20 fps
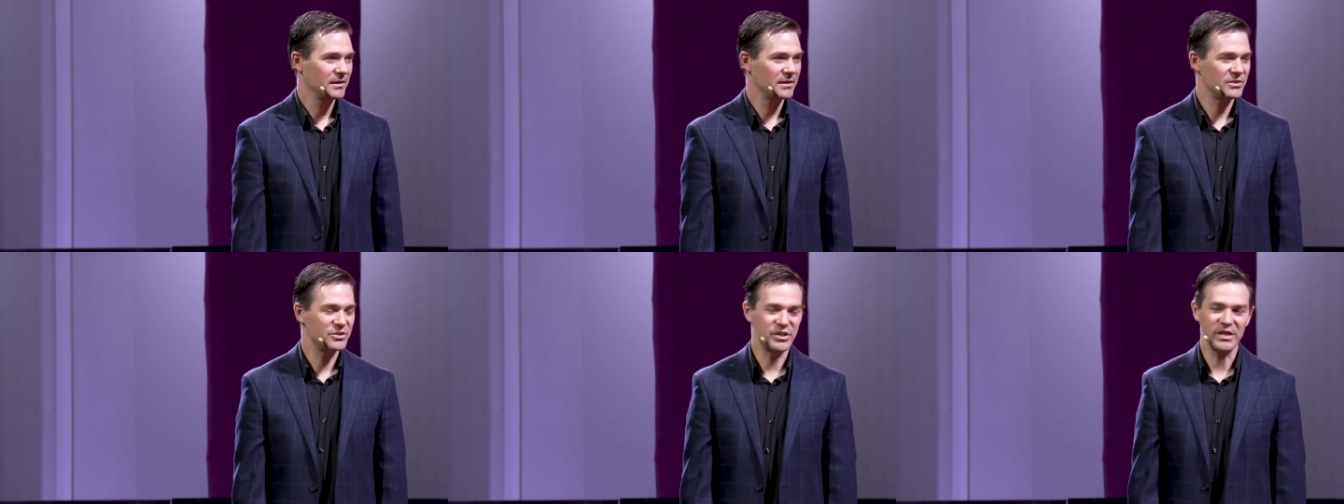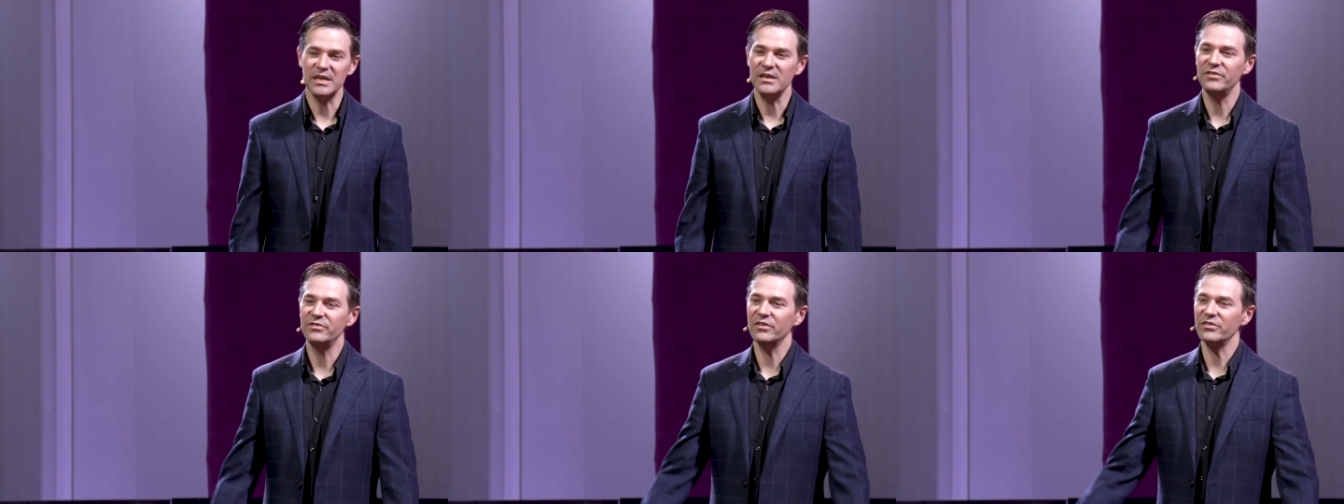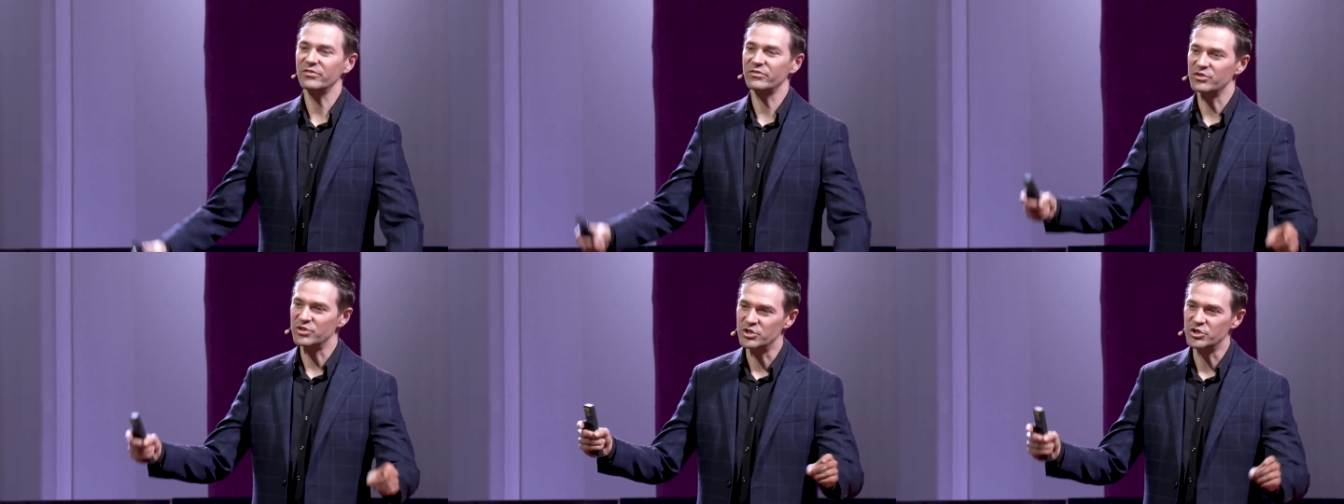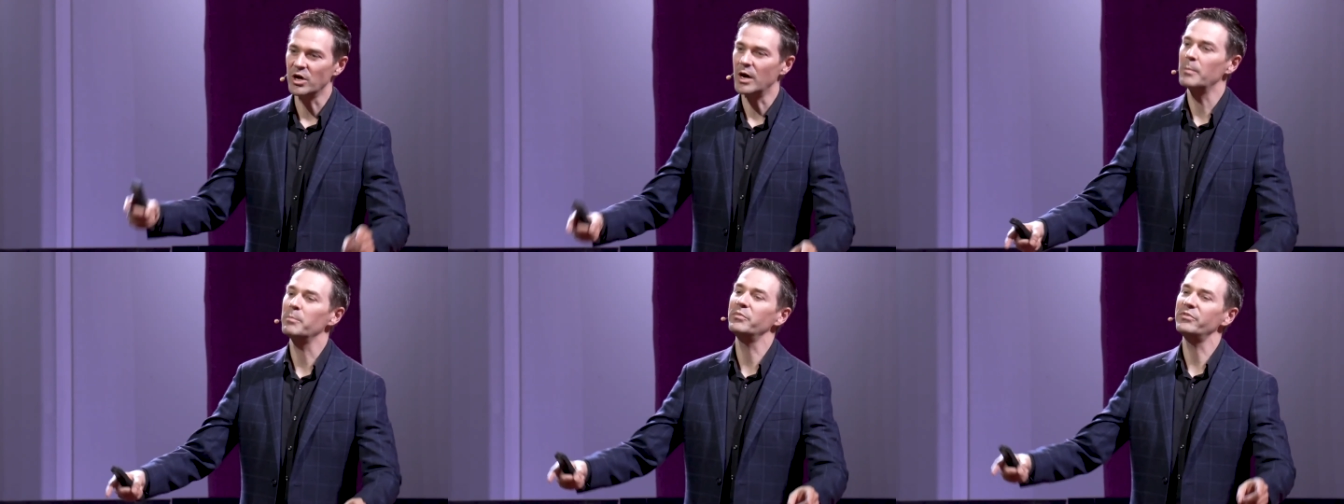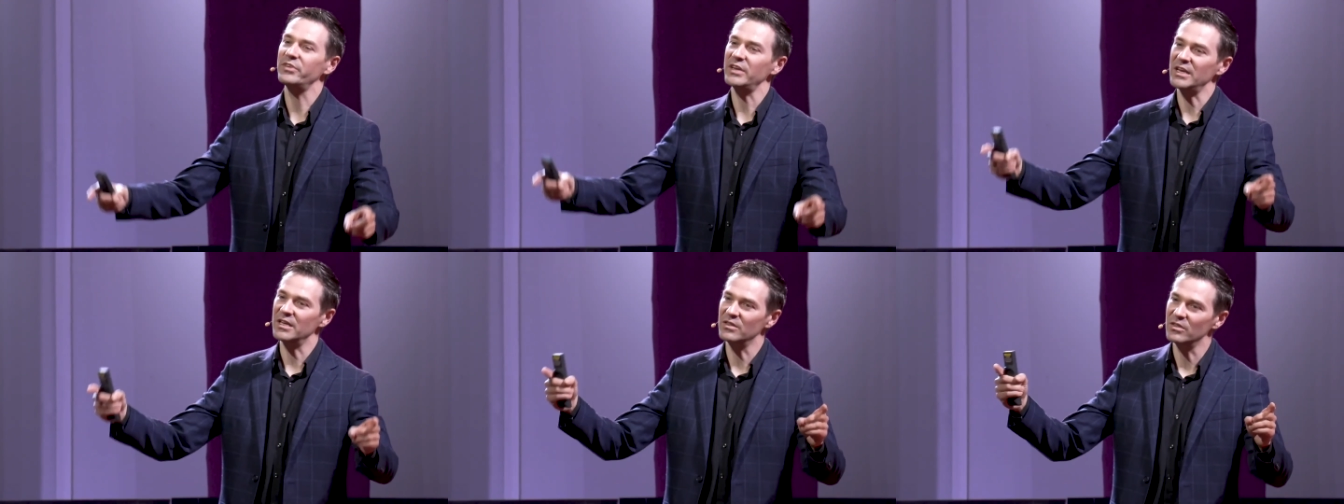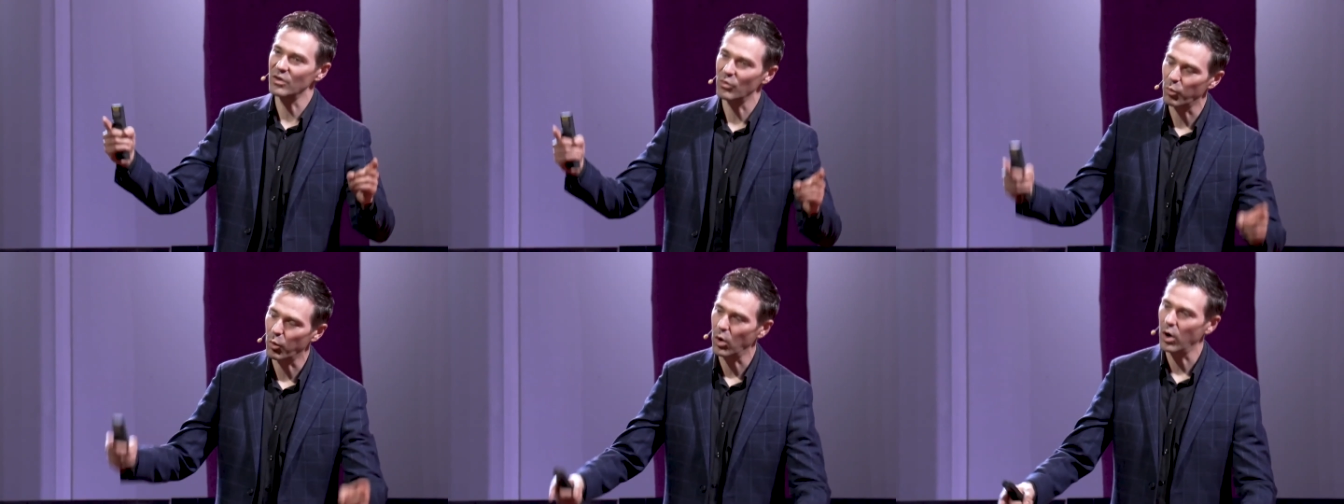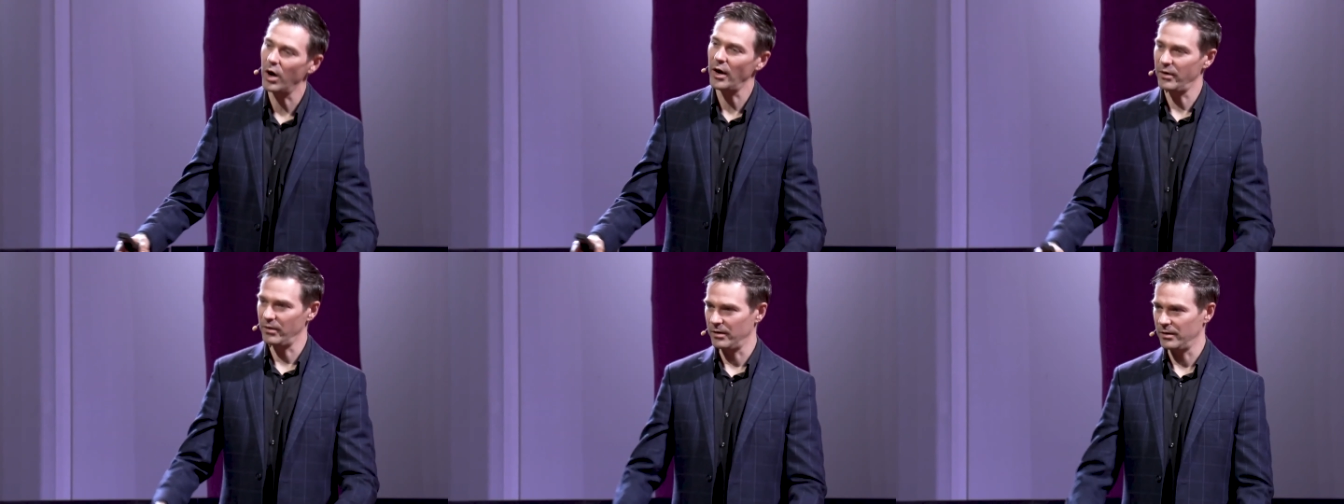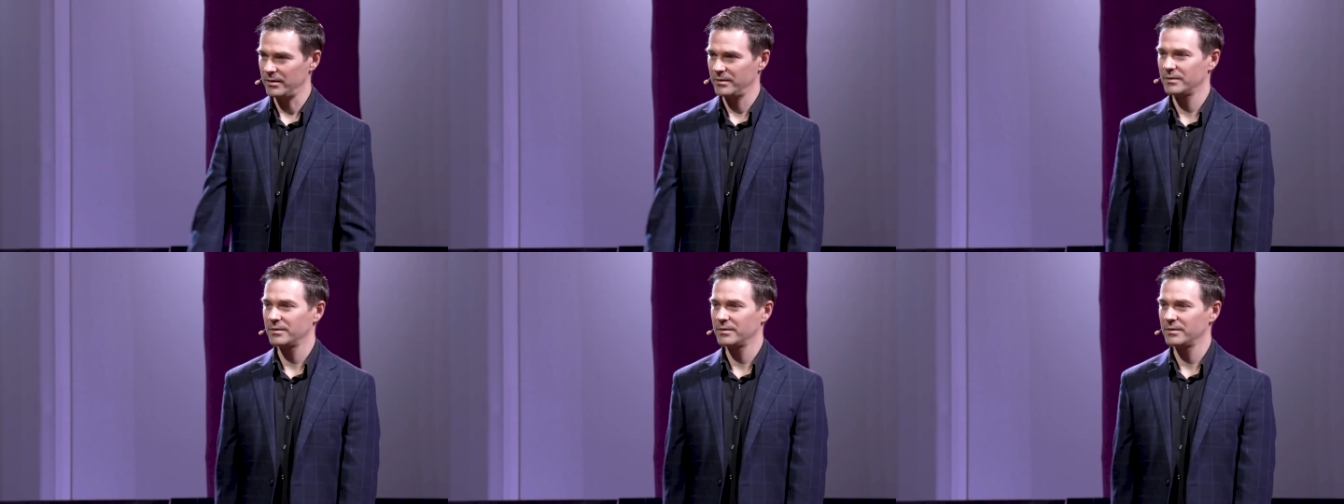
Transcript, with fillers: Jesus jumps in the water